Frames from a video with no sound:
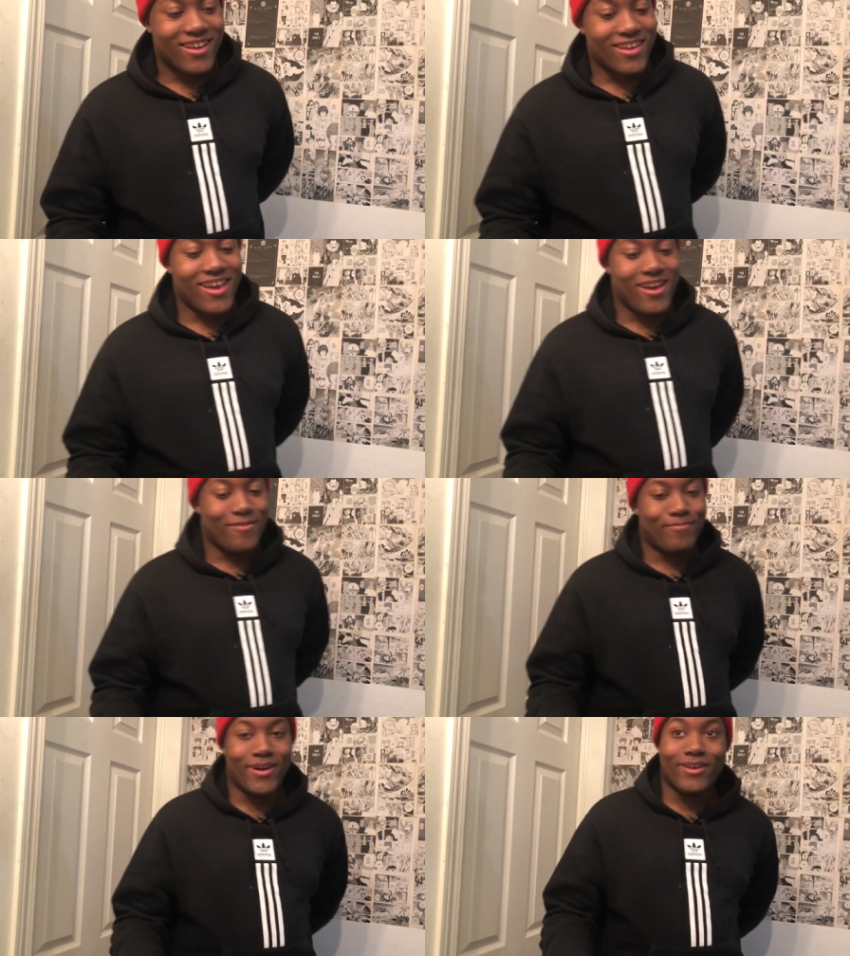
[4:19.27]
Yeah,
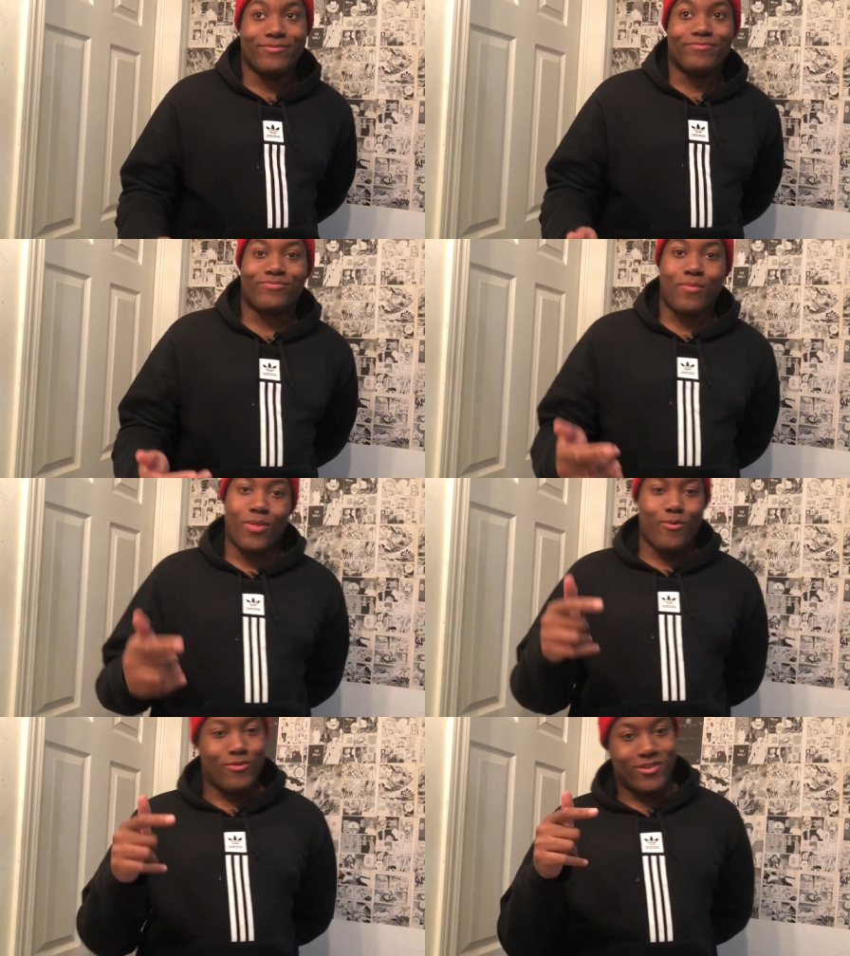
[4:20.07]
but
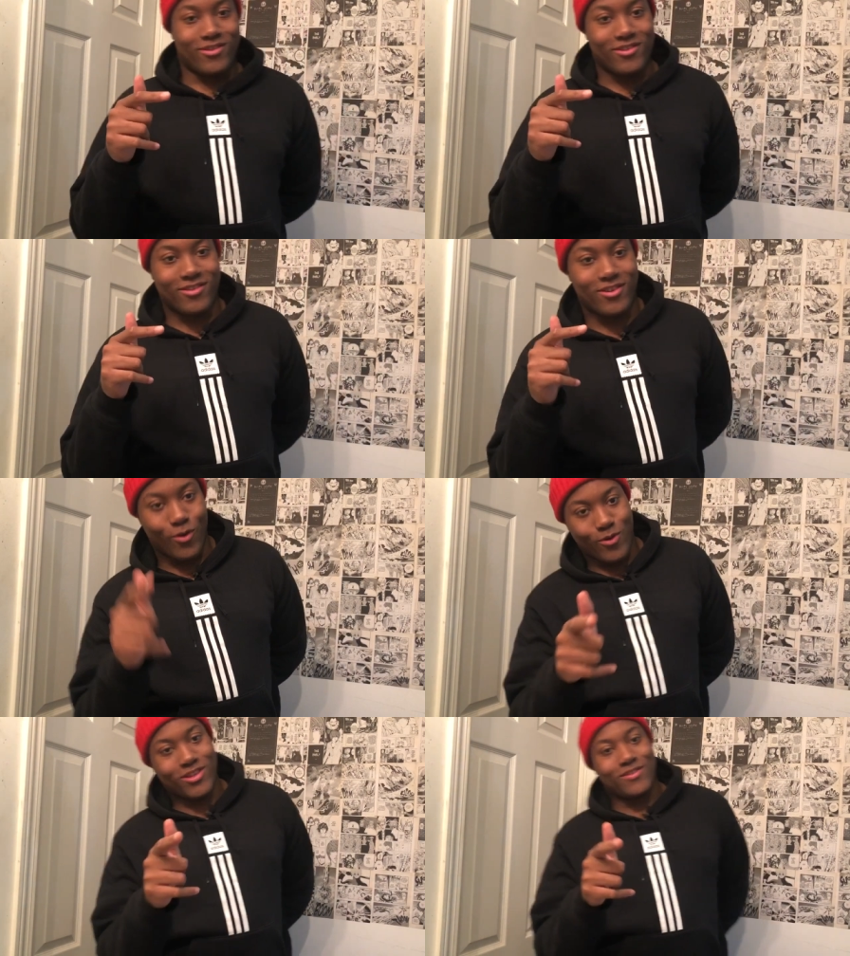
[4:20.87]
we're
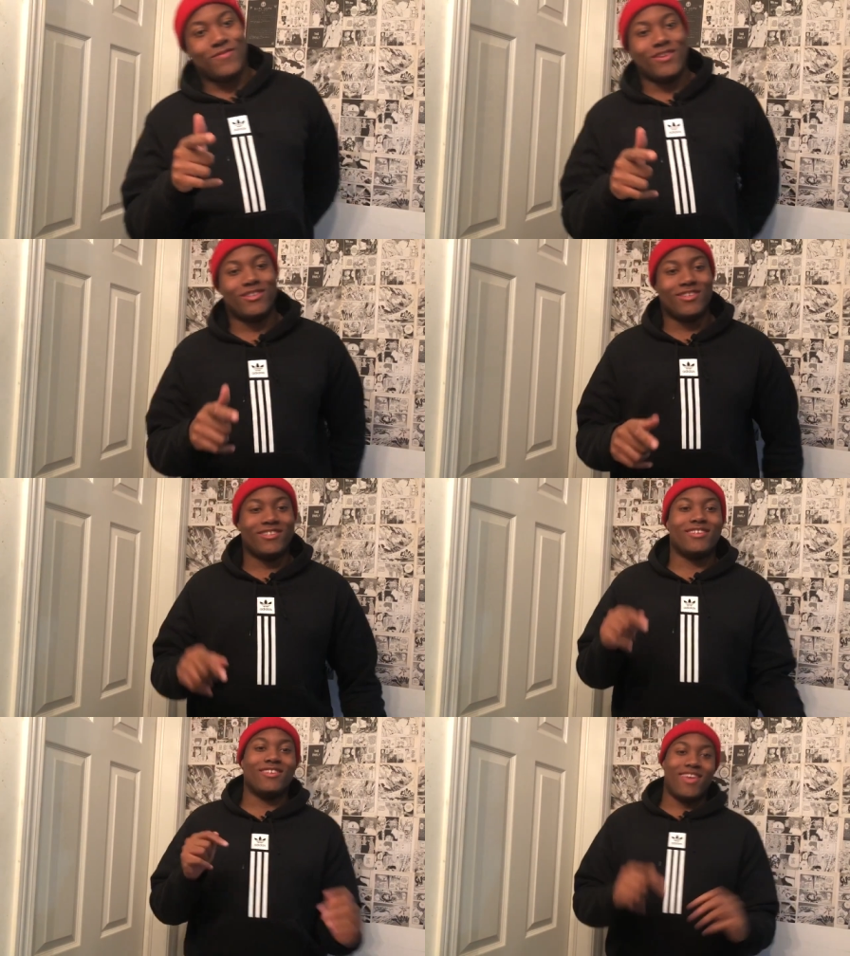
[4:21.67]
going to finish it
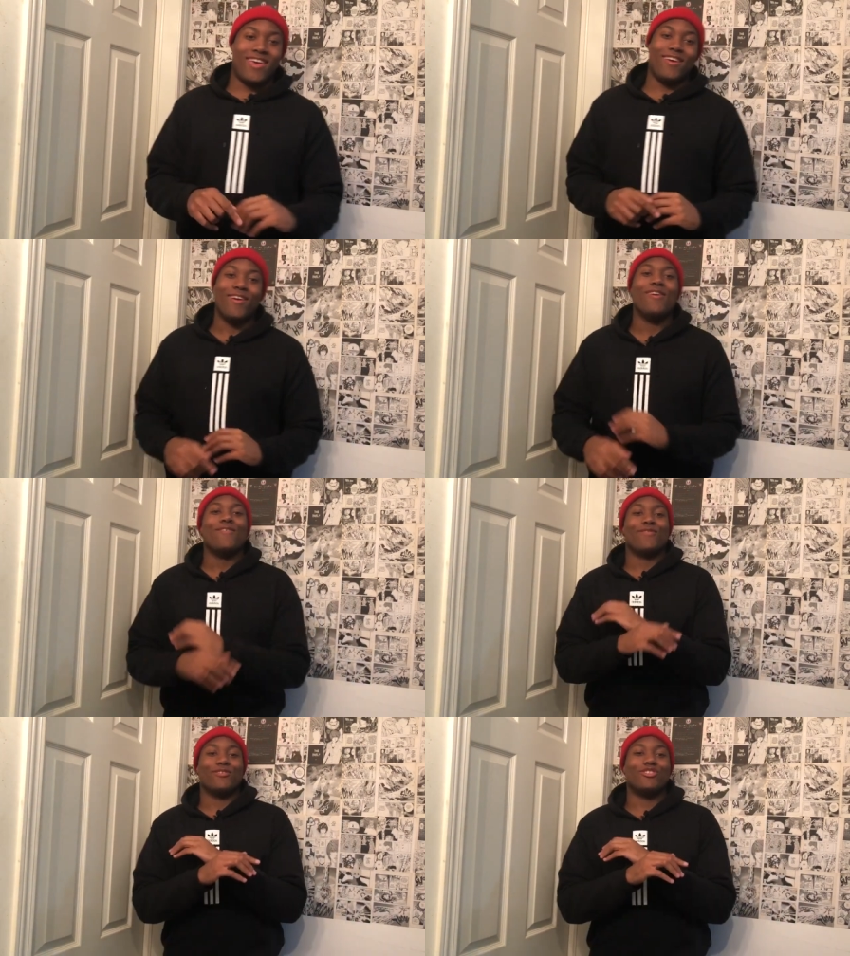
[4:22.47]
today for